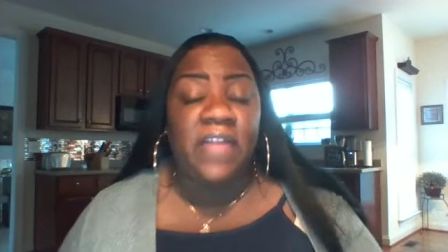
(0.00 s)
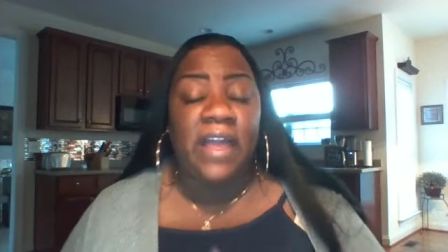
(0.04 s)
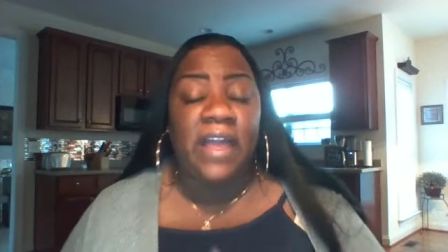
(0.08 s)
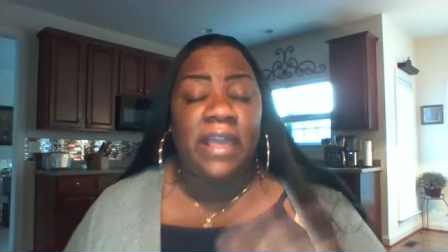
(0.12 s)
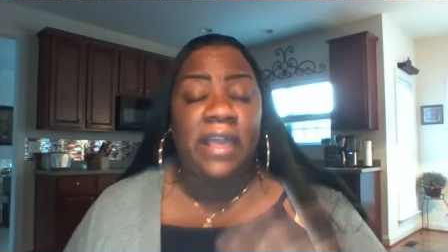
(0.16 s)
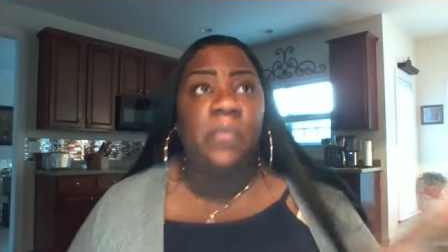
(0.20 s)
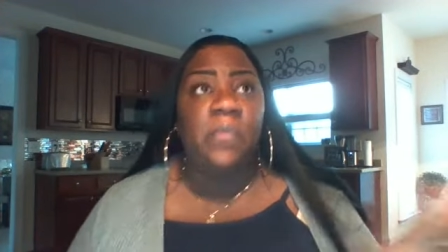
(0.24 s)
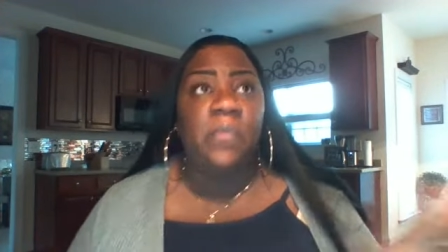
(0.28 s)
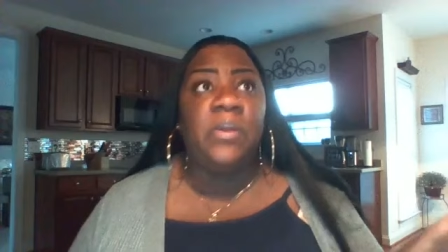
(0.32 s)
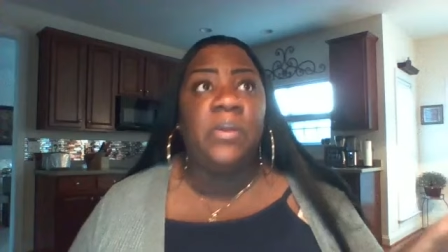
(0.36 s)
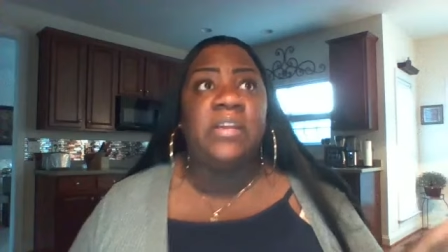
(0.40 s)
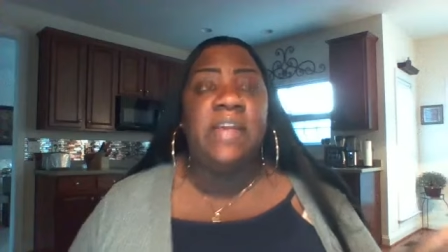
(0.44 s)

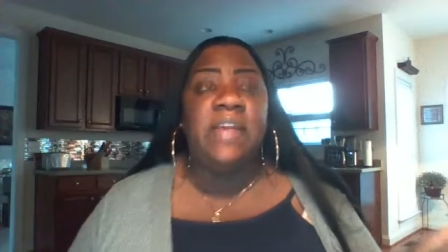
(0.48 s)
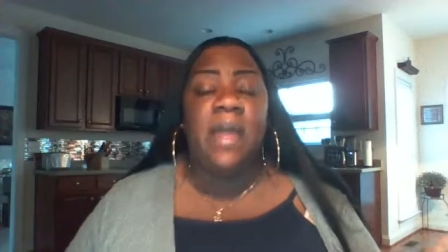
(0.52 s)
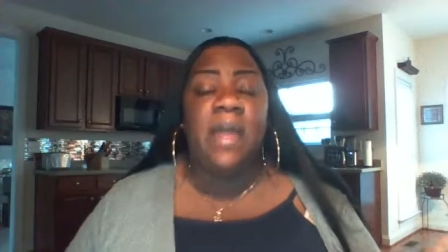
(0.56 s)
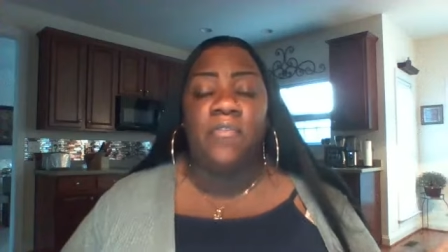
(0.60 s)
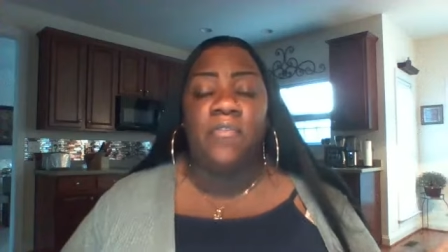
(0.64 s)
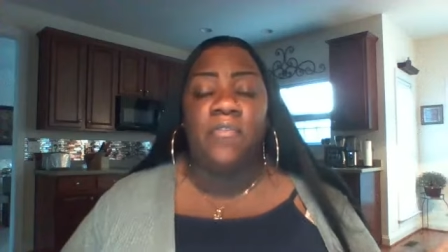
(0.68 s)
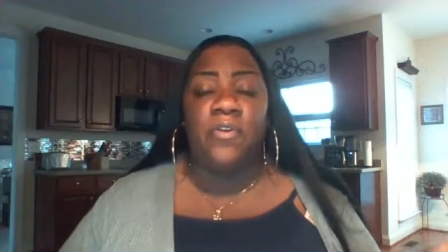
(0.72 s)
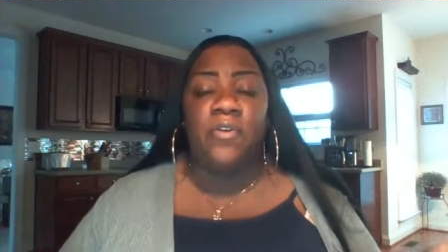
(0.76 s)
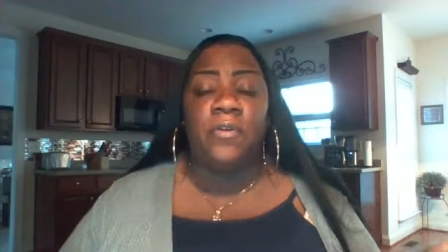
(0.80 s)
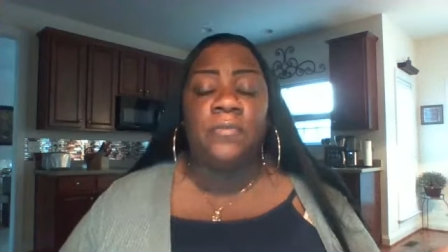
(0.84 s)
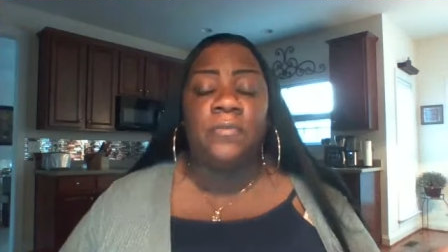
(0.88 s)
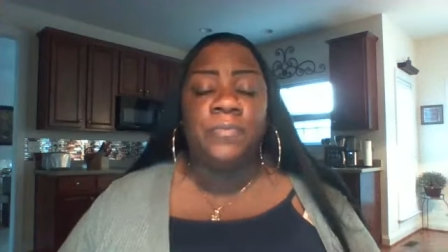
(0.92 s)
Like, it would
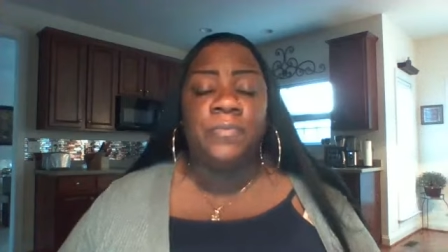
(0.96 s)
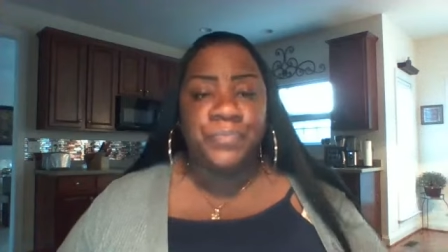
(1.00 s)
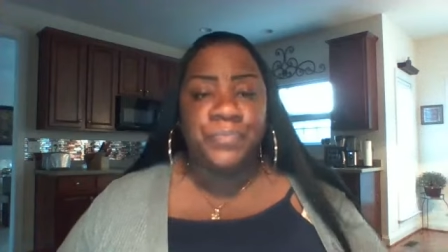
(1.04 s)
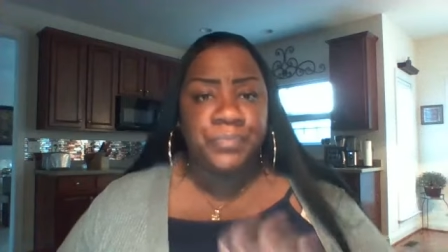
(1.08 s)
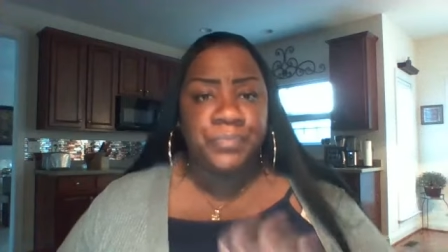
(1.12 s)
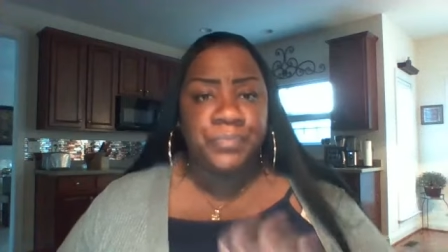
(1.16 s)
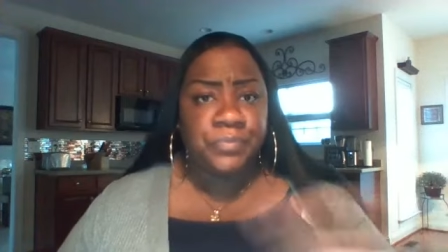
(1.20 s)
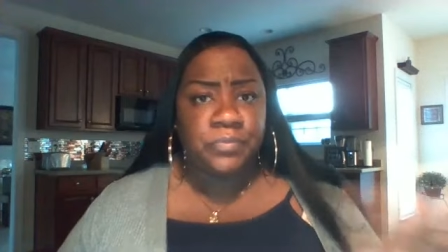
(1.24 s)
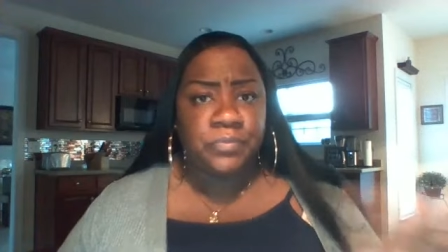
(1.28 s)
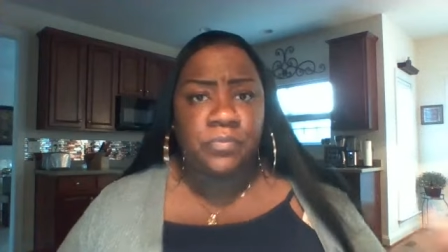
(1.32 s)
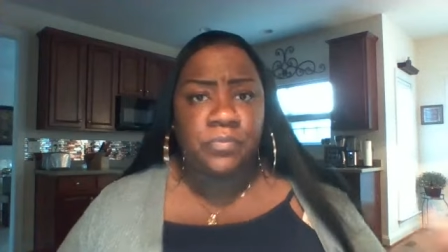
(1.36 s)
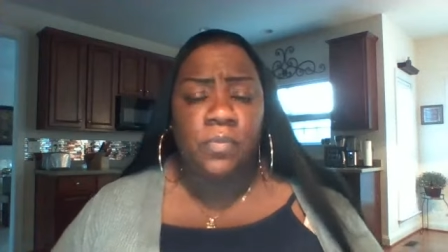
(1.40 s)
never
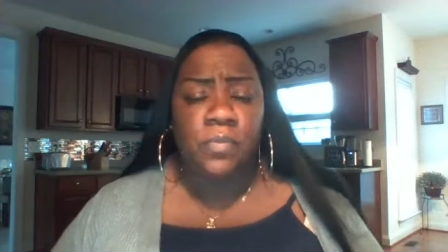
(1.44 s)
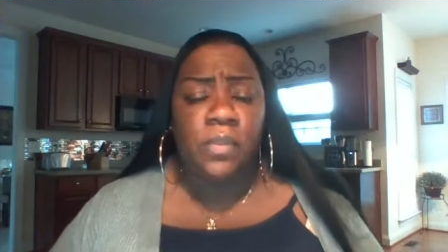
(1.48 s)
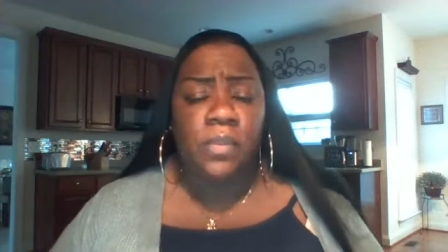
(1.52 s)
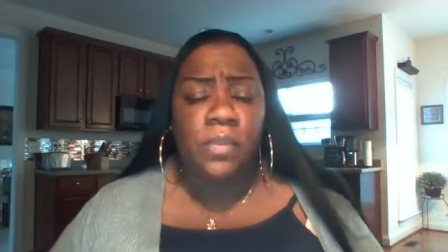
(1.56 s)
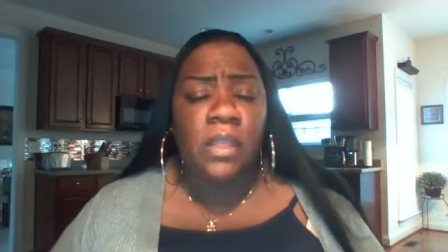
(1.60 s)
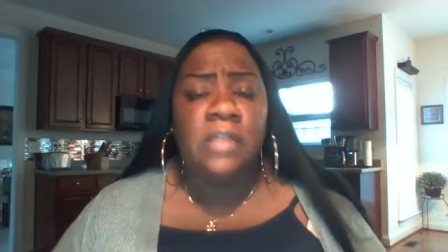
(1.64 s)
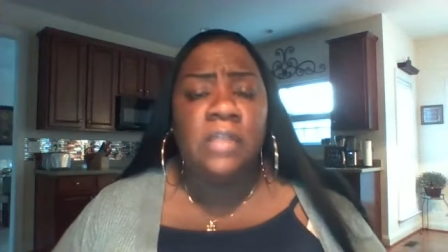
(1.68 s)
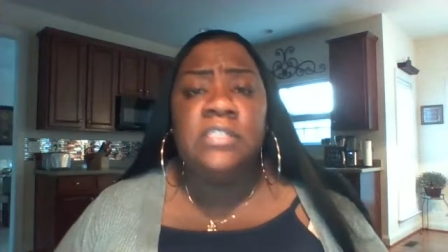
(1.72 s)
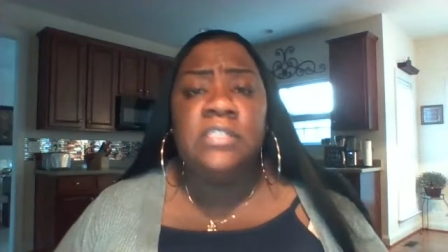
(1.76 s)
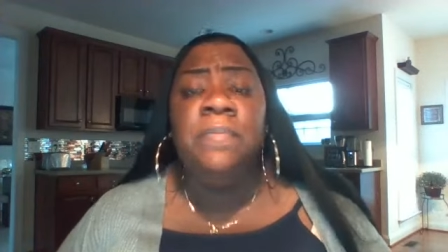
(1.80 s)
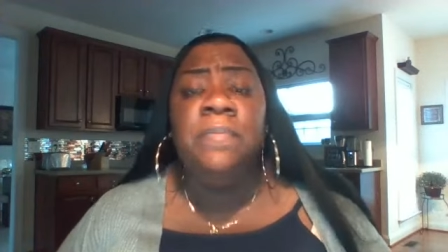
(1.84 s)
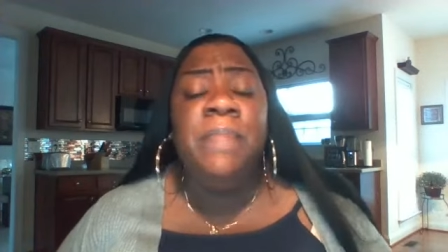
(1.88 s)

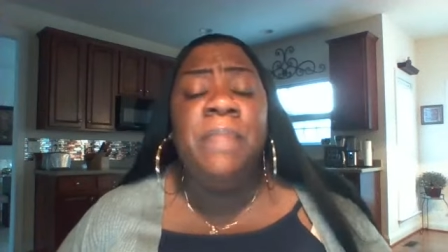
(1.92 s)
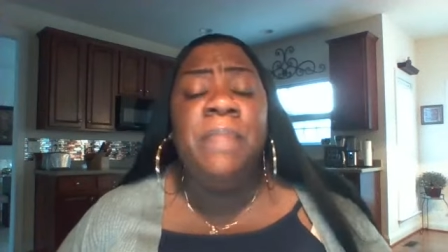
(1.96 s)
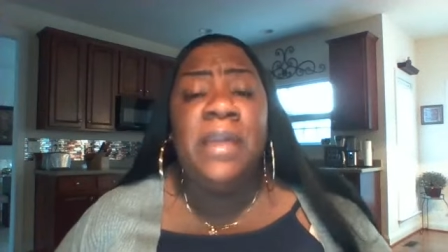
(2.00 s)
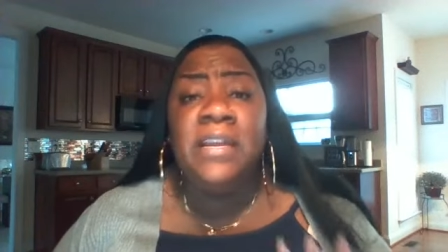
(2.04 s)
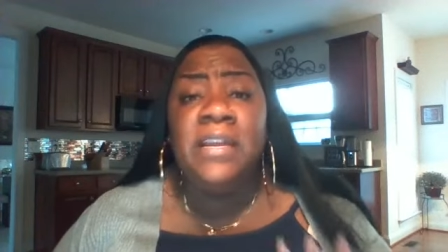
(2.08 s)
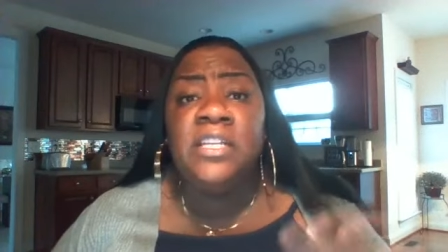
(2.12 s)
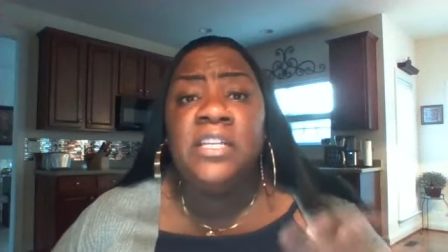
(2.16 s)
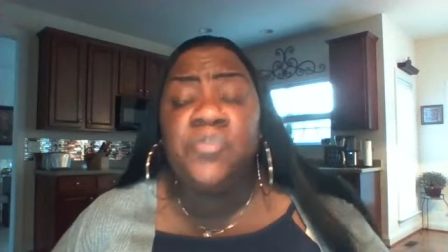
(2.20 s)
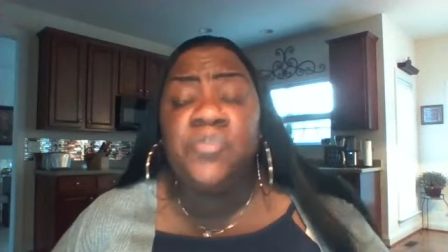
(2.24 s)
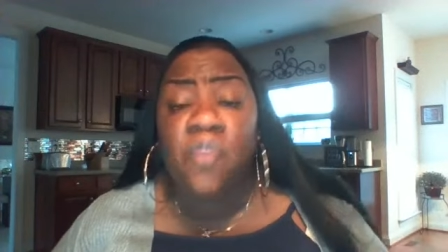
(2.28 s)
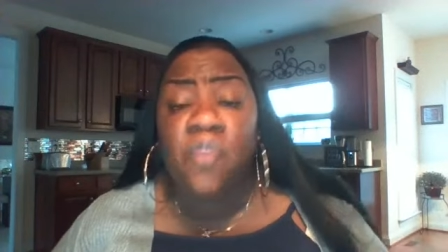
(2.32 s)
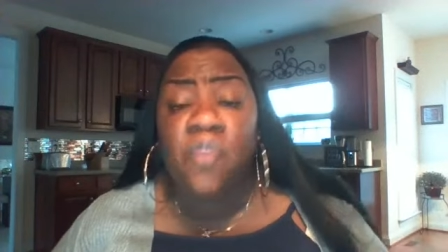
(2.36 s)
diminish